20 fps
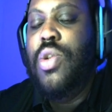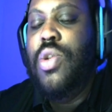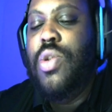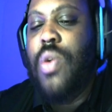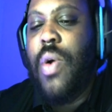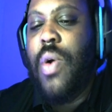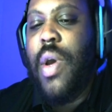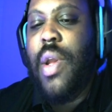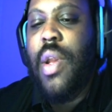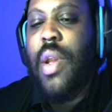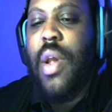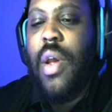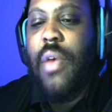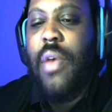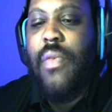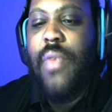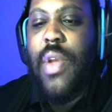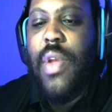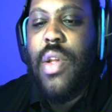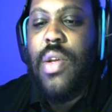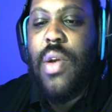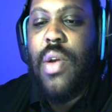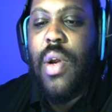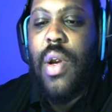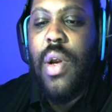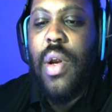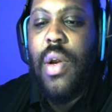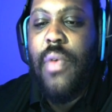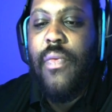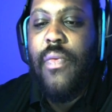joint
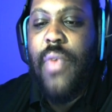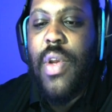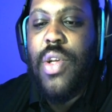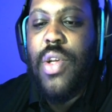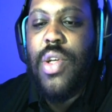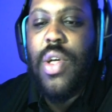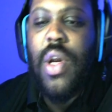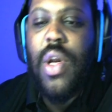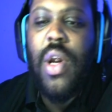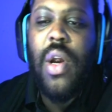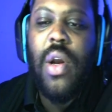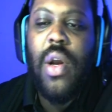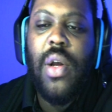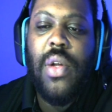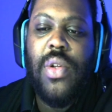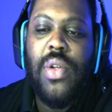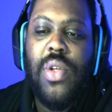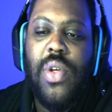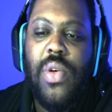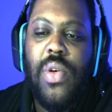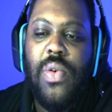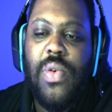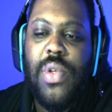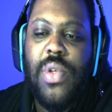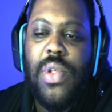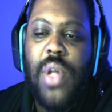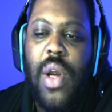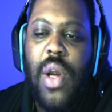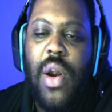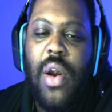venture venture to
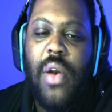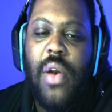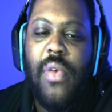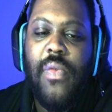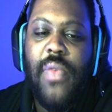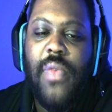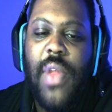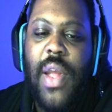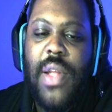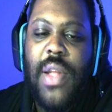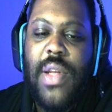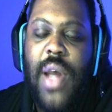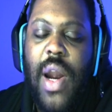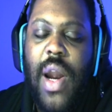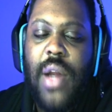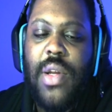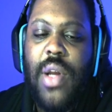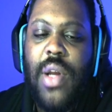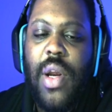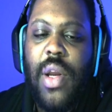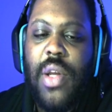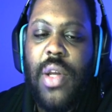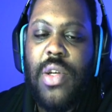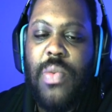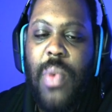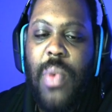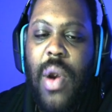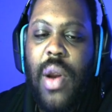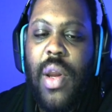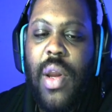serve the entire Turkish
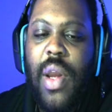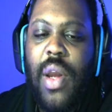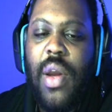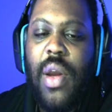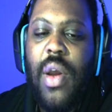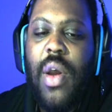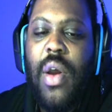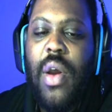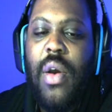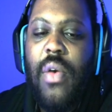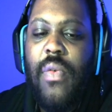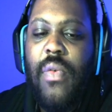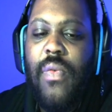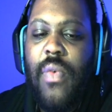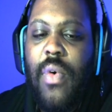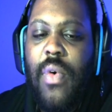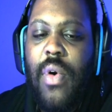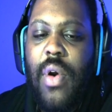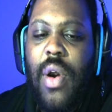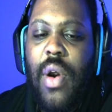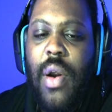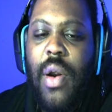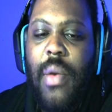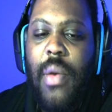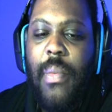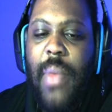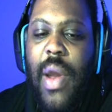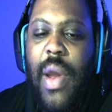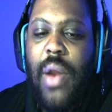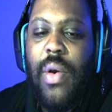market for
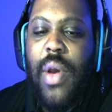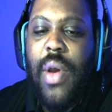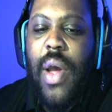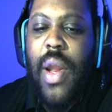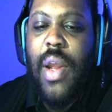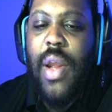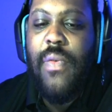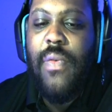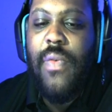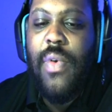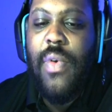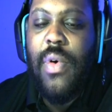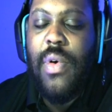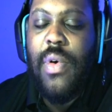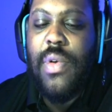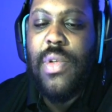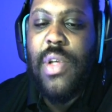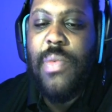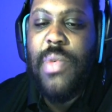metal cutting fuels.